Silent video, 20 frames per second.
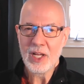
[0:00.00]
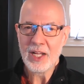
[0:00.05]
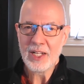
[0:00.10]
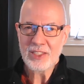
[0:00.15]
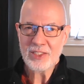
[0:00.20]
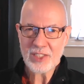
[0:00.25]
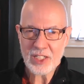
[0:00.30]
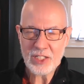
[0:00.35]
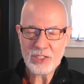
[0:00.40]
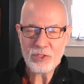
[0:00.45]

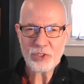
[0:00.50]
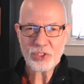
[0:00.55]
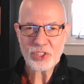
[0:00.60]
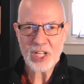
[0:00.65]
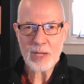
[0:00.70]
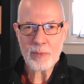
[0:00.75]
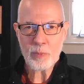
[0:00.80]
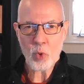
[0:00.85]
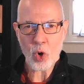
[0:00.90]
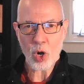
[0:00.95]
So can you
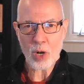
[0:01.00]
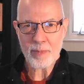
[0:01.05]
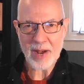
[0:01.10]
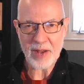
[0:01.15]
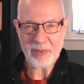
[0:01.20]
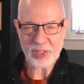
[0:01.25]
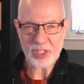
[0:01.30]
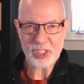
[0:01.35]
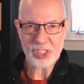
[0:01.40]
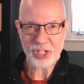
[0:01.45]
say more
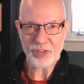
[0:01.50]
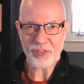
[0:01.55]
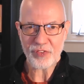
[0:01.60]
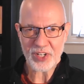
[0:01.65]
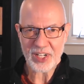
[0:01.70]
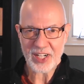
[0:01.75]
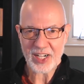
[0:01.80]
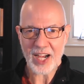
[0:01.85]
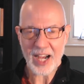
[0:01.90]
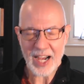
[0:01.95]
about the
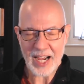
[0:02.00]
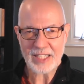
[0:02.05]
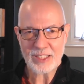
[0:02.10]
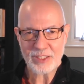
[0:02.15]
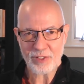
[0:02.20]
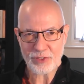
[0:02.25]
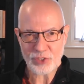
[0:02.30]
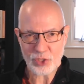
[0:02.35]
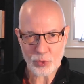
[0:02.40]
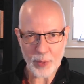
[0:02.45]
different kinds
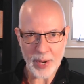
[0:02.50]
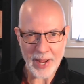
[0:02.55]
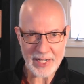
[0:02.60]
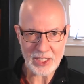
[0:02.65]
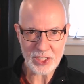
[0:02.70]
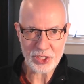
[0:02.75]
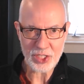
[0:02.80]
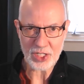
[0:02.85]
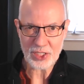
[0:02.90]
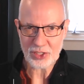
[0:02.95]
of
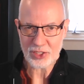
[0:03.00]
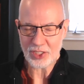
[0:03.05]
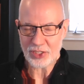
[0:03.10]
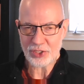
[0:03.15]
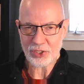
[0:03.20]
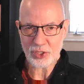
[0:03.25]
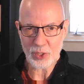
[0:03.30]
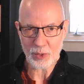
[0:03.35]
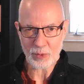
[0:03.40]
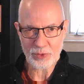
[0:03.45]
strategies that
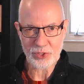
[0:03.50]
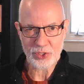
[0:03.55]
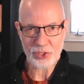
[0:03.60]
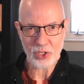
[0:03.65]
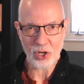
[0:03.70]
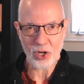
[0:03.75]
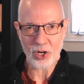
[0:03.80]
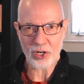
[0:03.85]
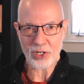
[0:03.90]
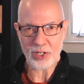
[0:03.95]
students
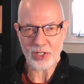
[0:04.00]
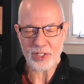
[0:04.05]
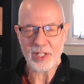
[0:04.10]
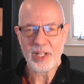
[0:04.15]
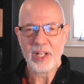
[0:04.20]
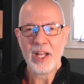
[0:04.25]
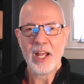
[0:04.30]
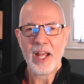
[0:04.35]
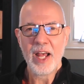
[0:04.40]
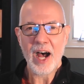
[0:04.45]
learn